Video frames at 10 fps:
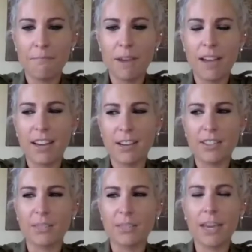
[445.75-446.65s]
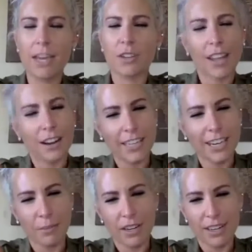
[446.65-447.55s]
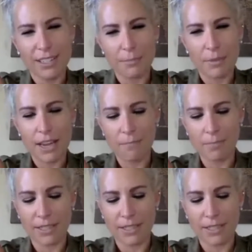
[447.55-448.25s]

but since we can't drink that all day or put it in a sippy cup